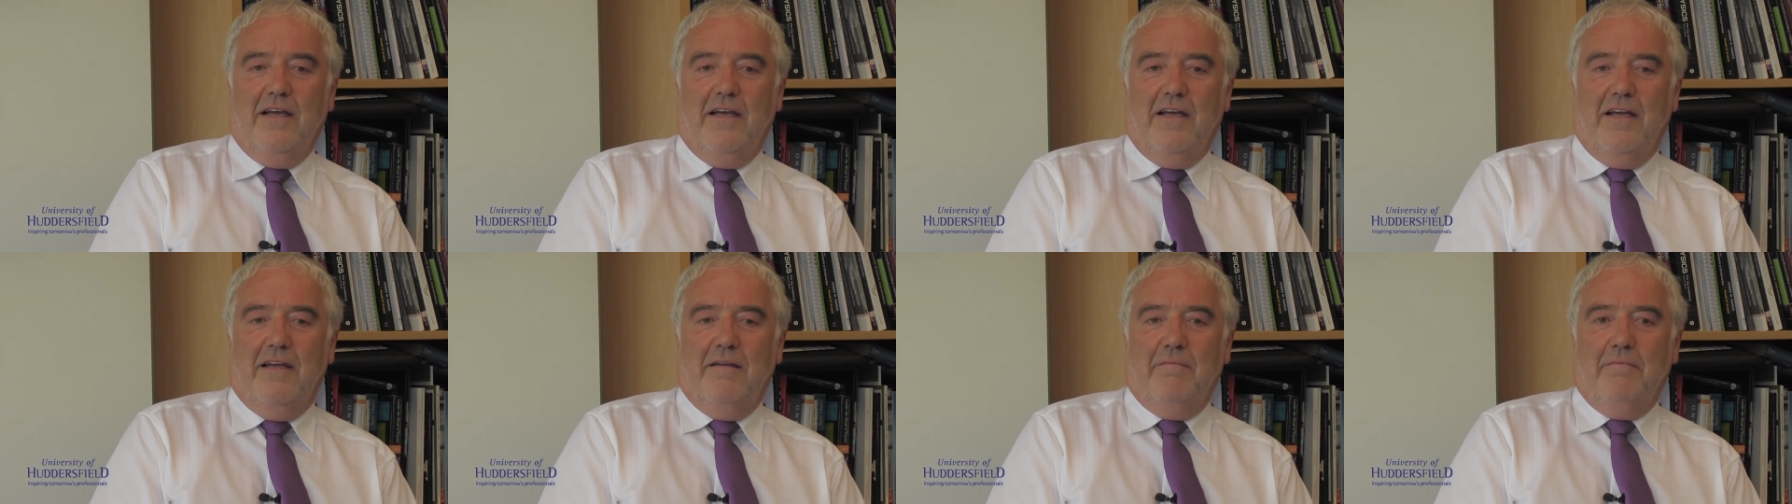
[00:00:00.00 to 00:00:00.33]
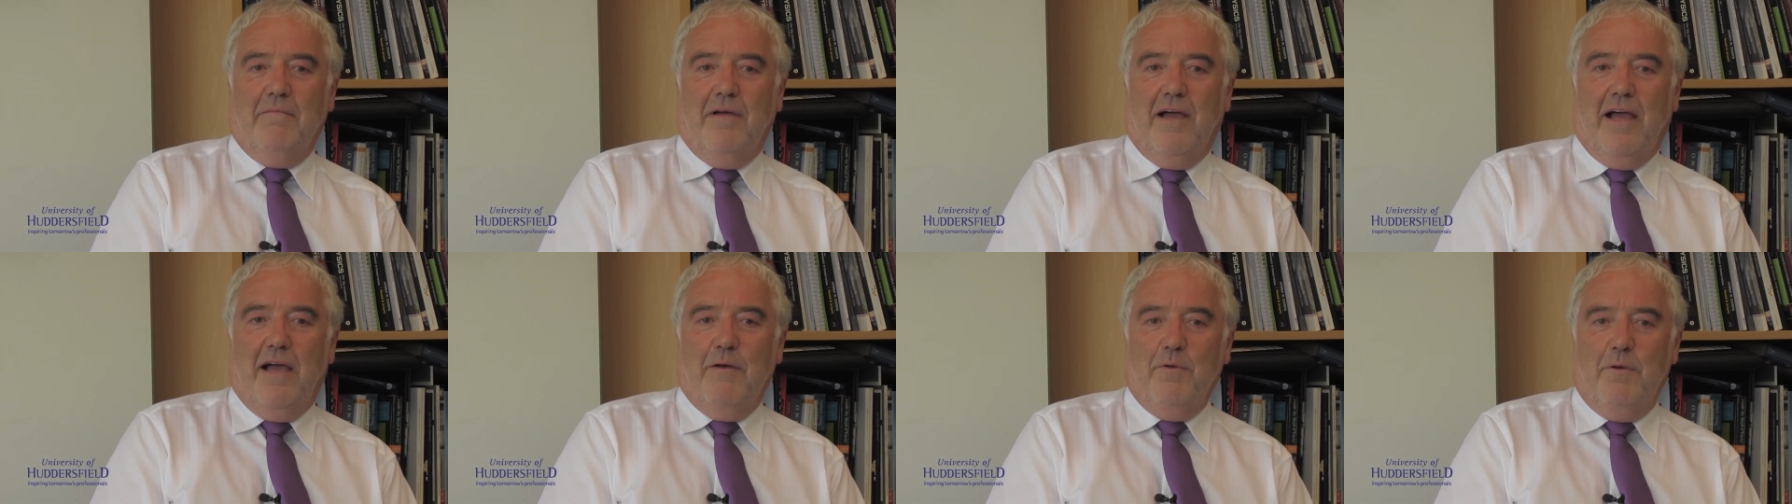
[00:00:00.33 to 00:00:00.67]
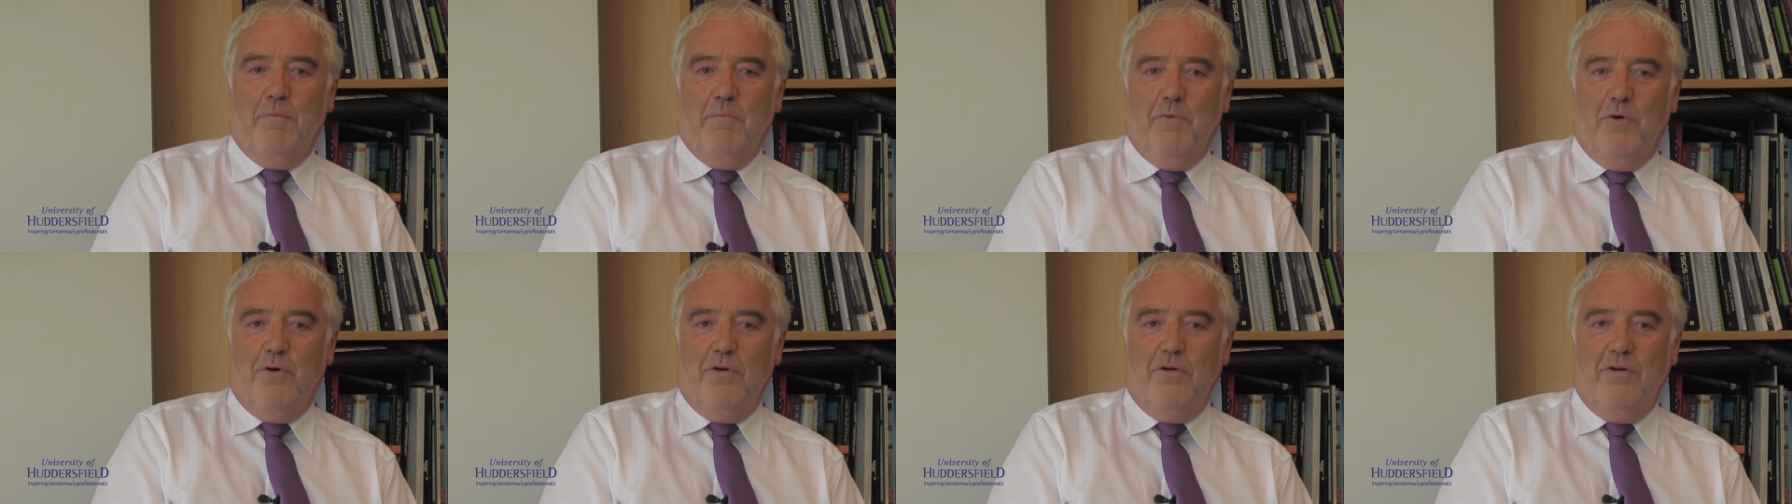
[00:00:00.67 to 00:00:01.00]
I
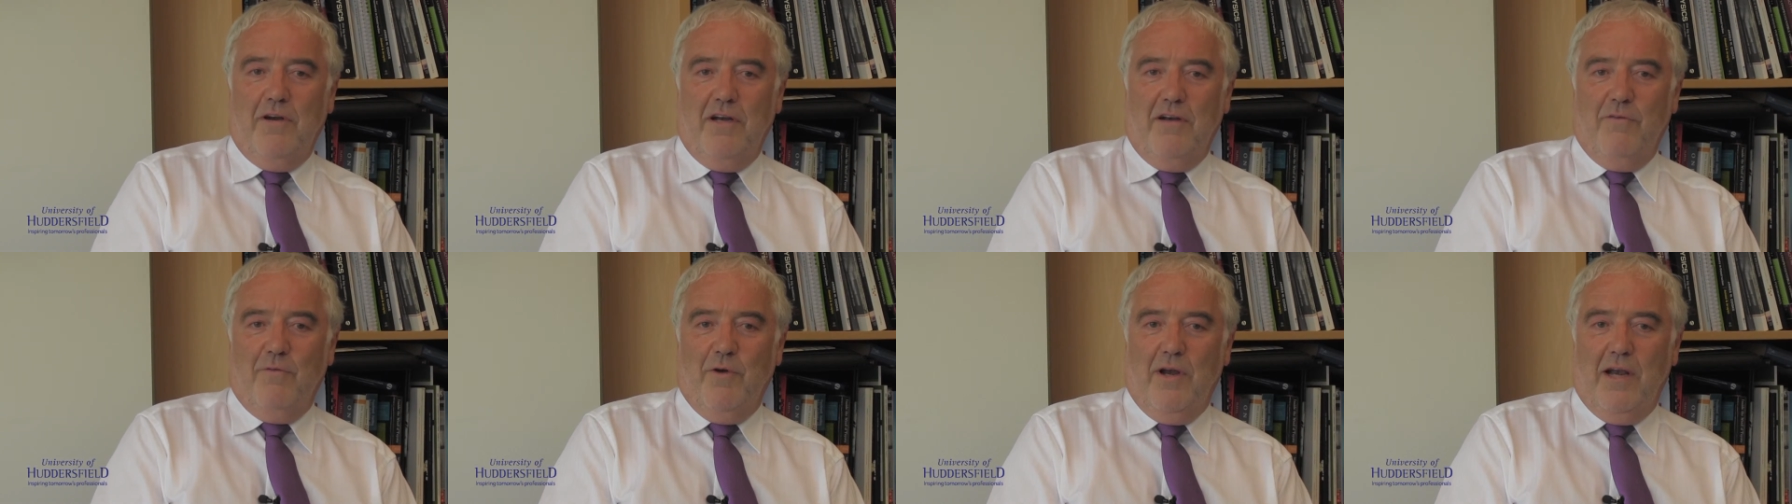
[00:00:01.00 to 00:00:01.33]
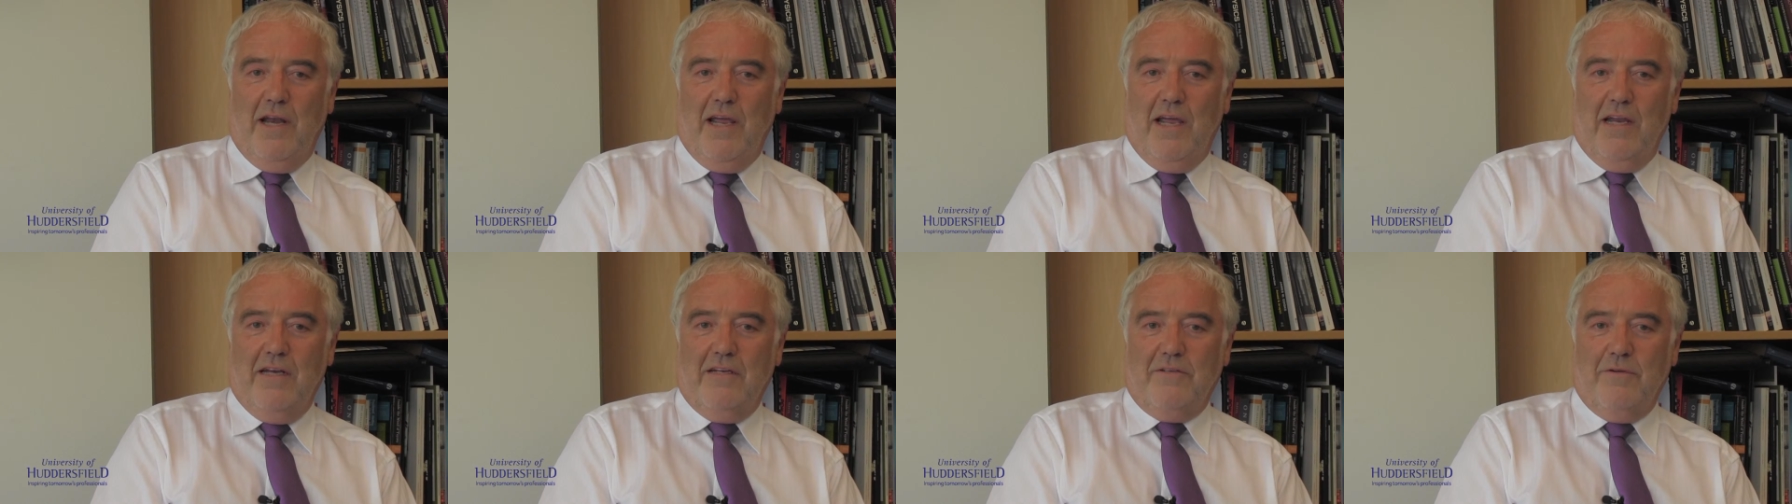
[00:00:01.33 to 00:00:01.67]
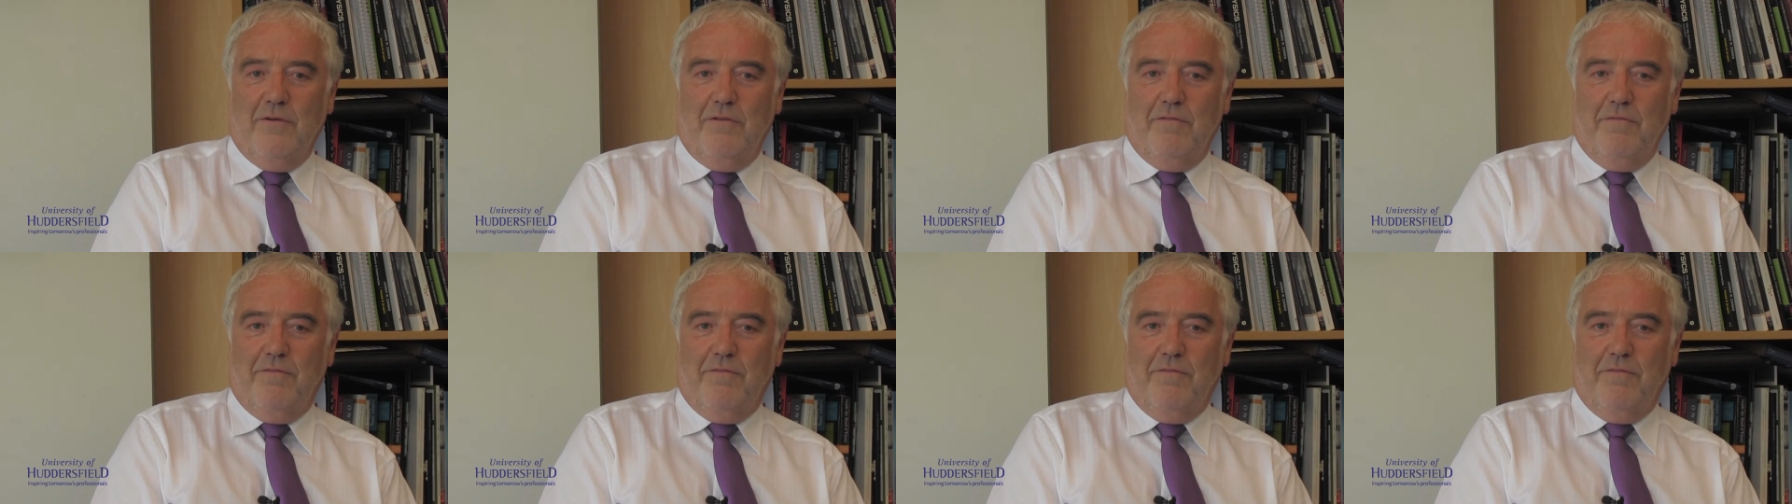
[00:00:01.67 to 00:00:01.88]
would more relate to,